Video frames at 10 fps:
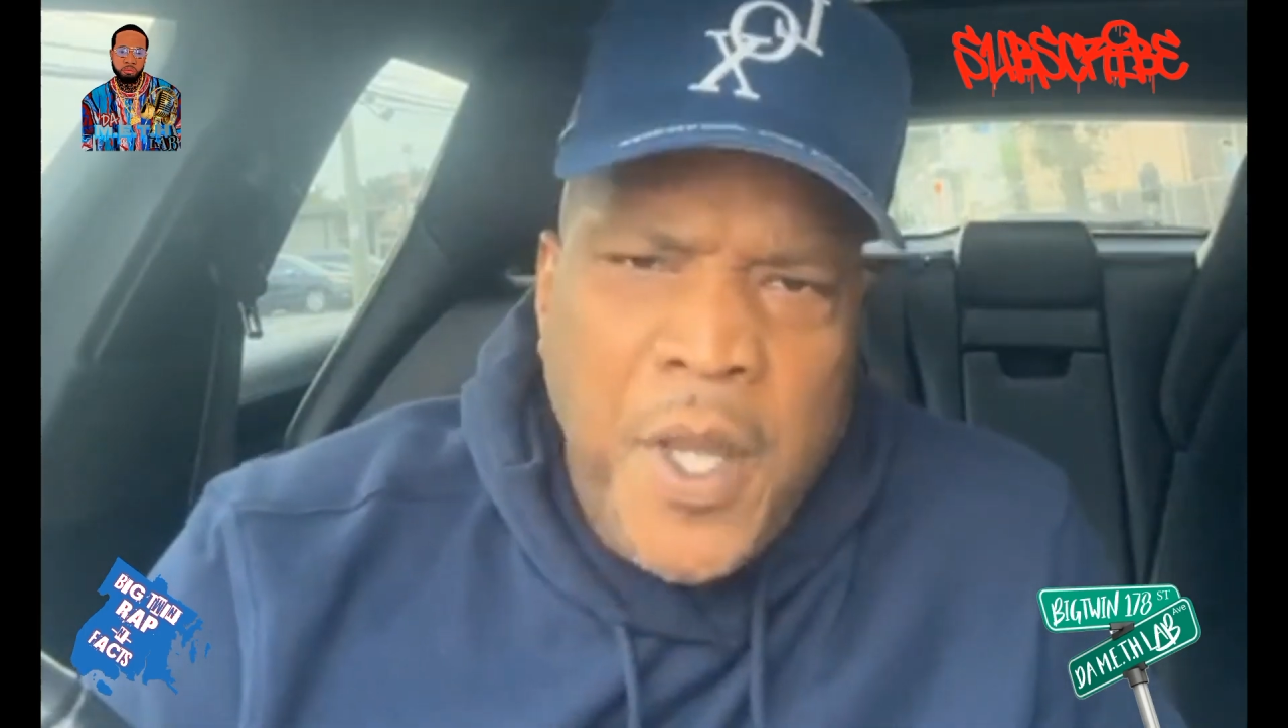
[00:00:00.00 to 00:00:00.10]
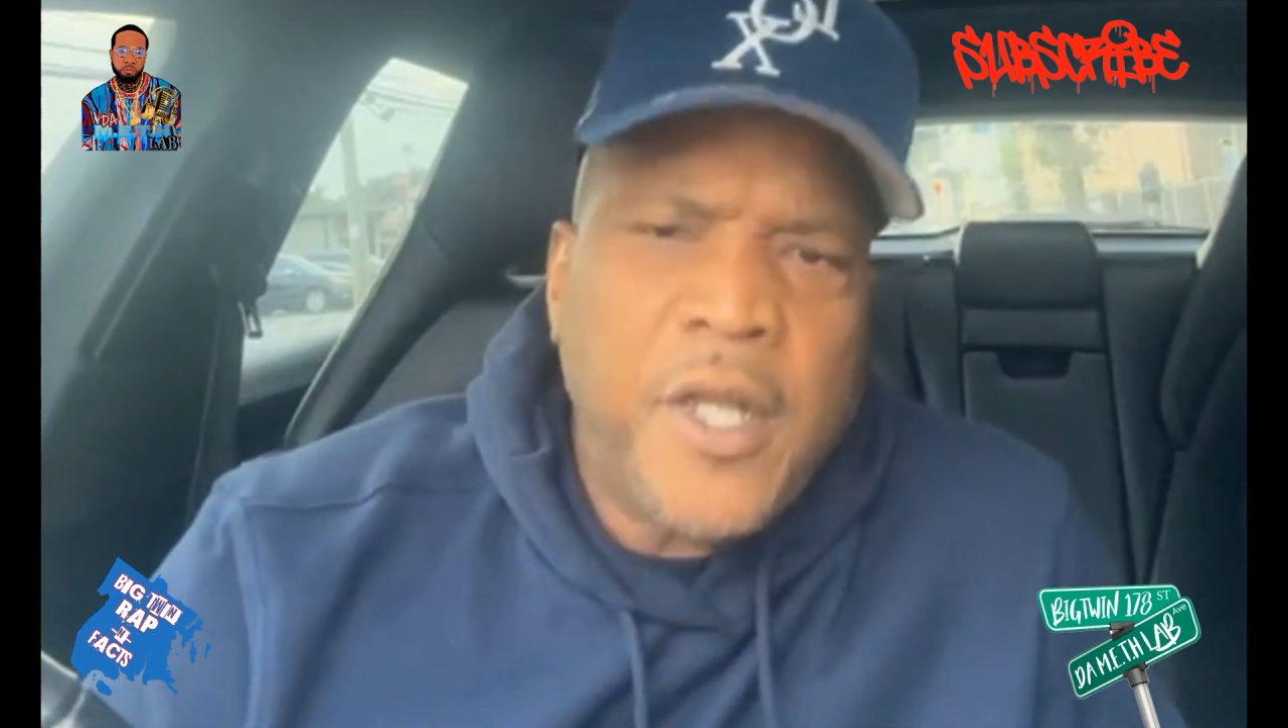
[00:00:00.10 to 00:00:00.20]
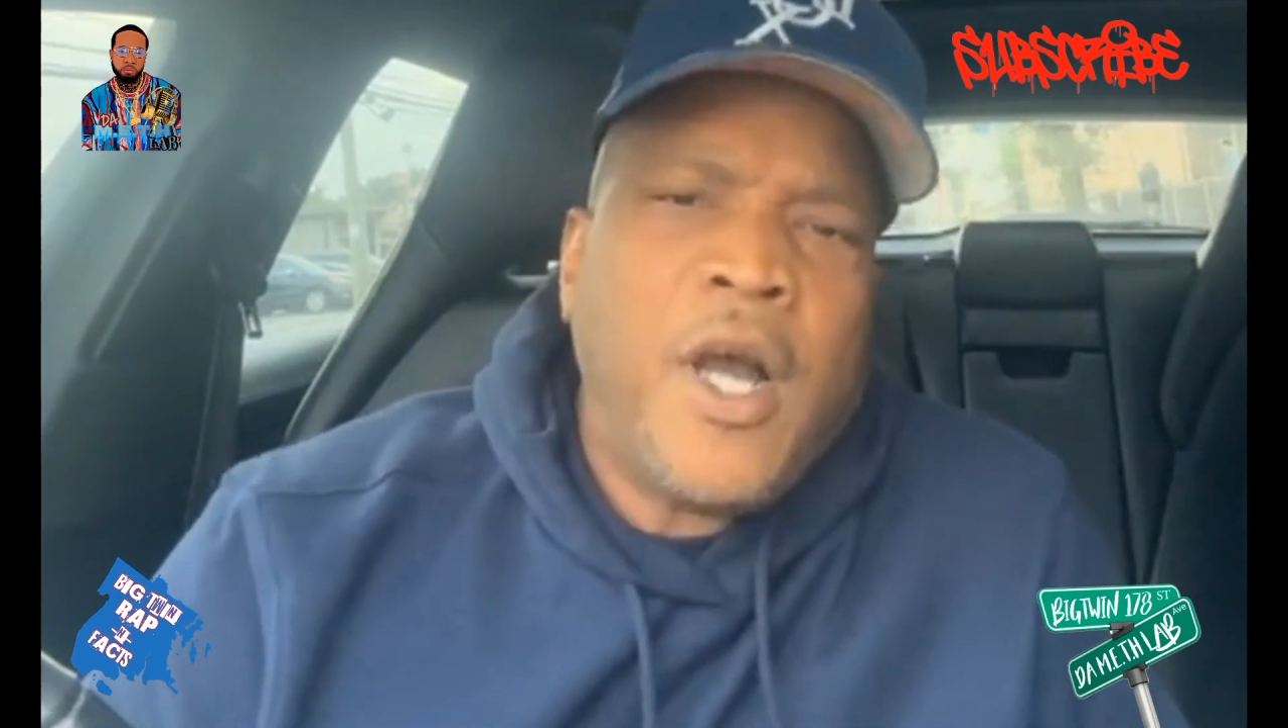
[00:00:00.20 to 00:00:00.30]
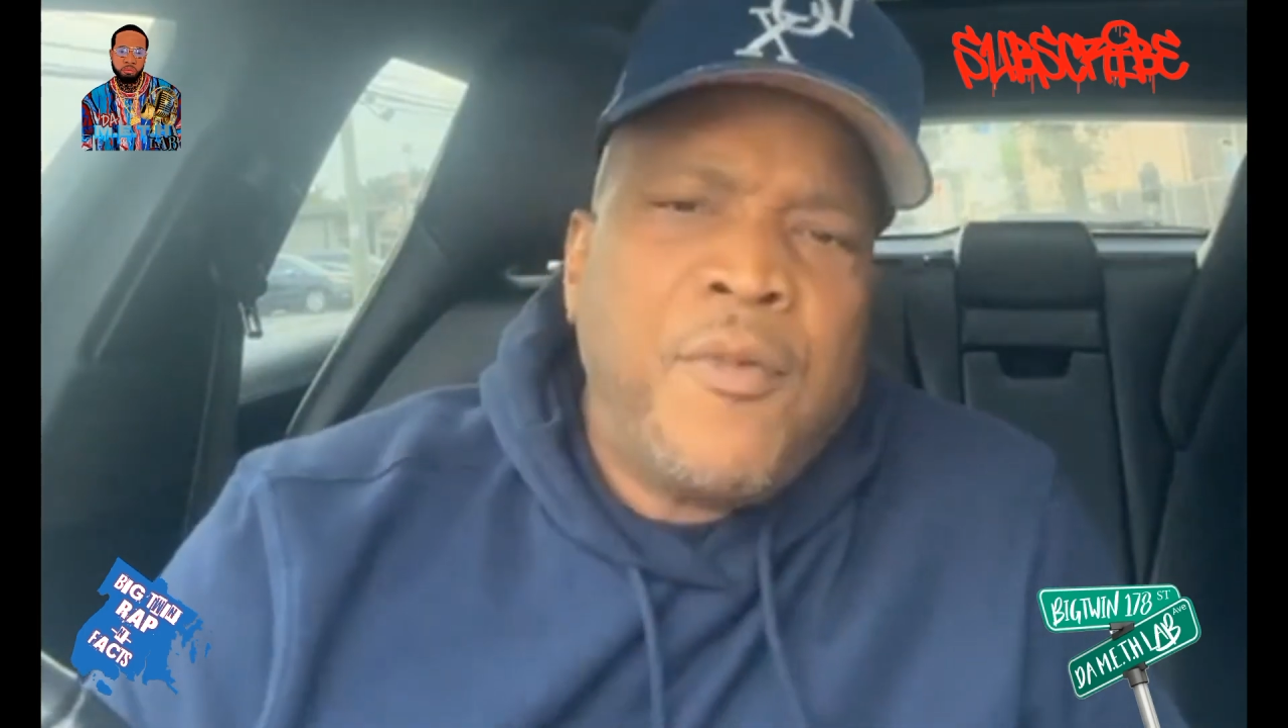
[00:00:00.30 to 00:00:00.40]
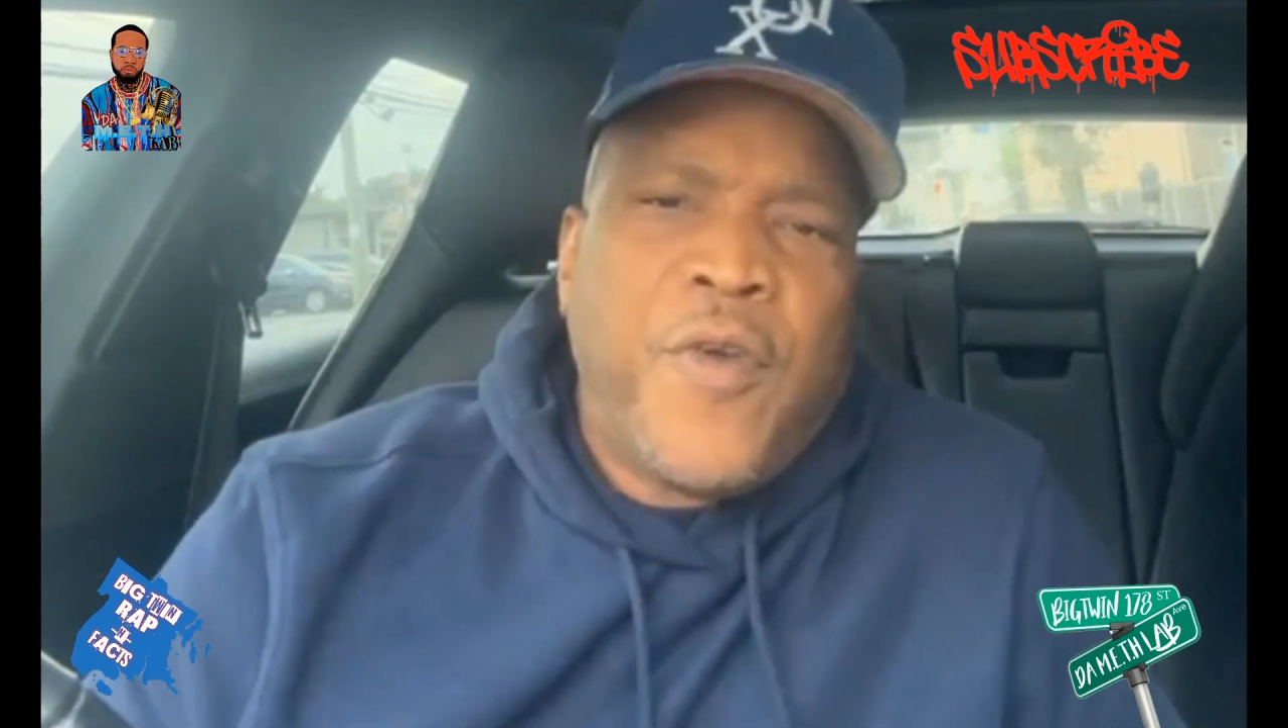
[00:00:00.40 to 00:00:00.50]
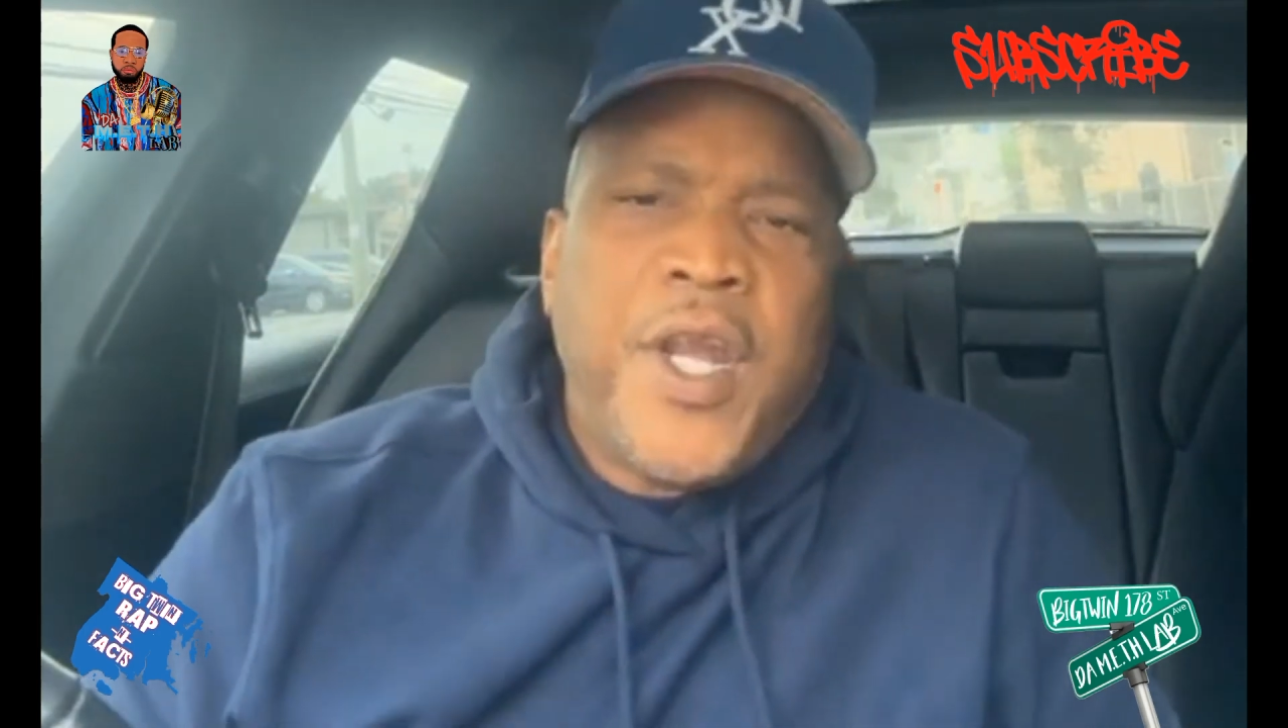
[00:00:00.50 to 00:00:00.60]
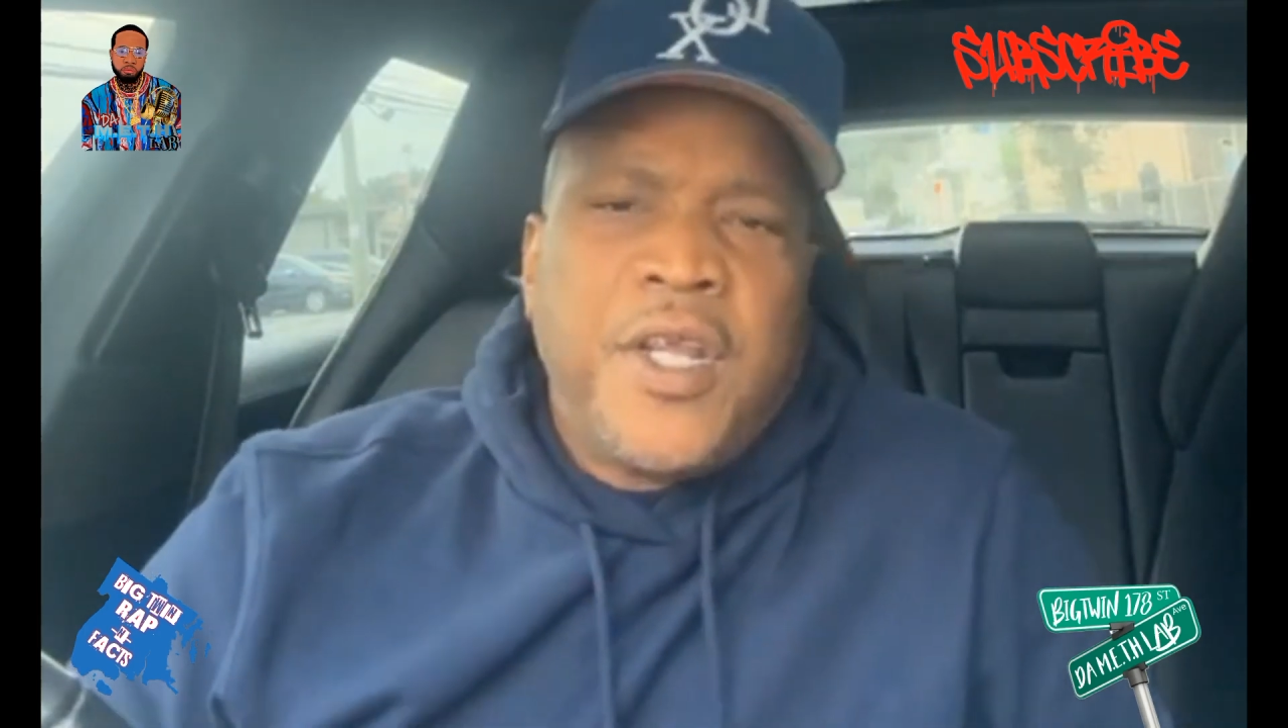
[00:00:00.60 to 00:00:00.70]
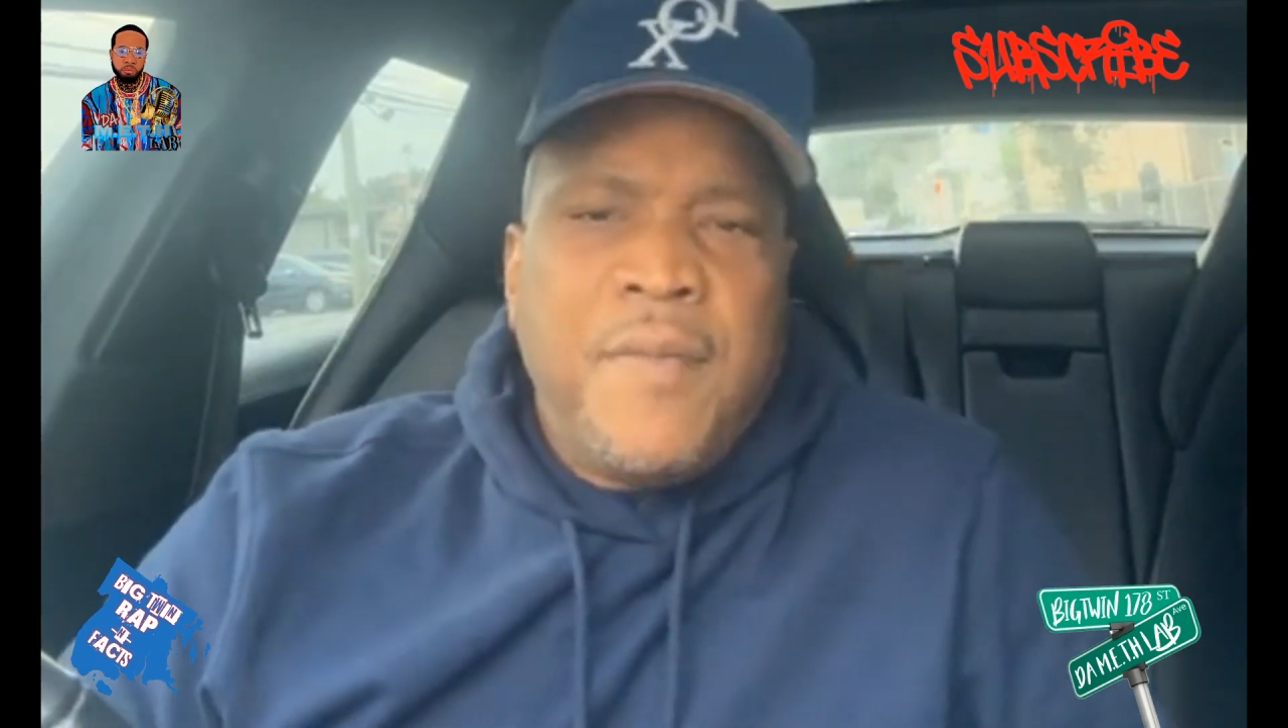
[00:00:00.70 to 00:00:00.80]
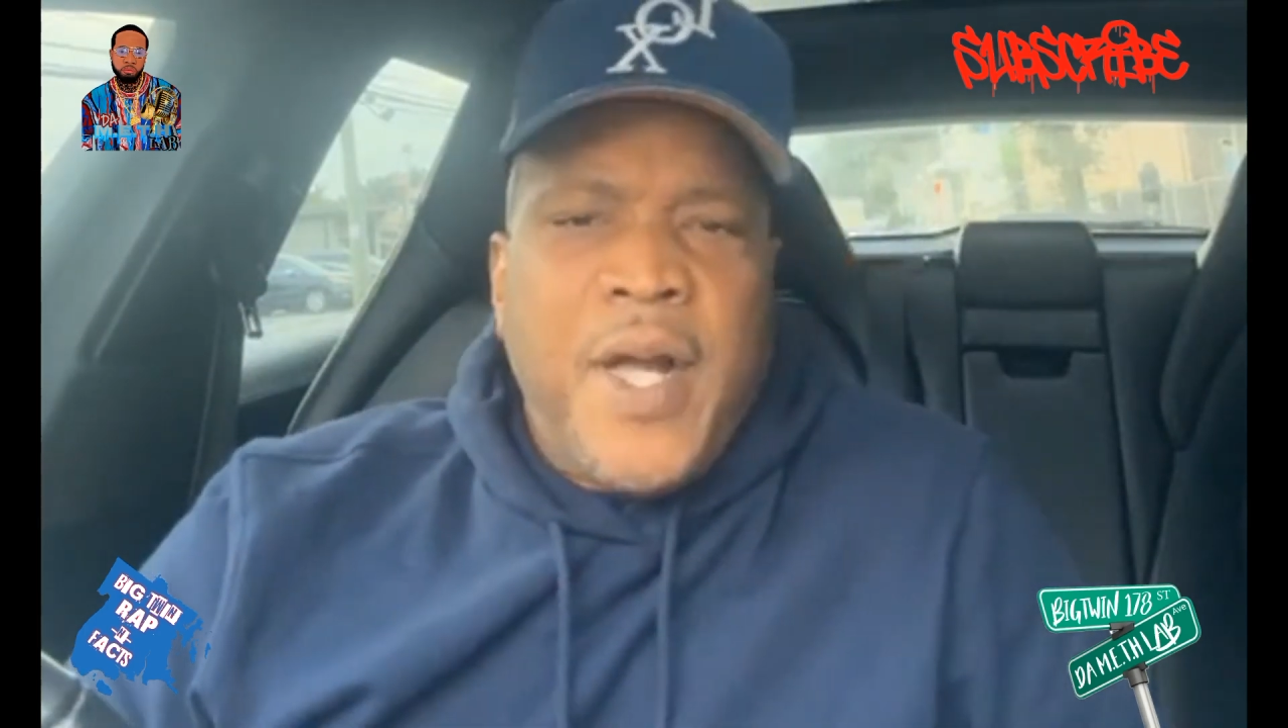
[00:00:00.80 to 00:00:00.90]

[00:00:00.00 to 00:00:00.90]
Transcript: being upgraded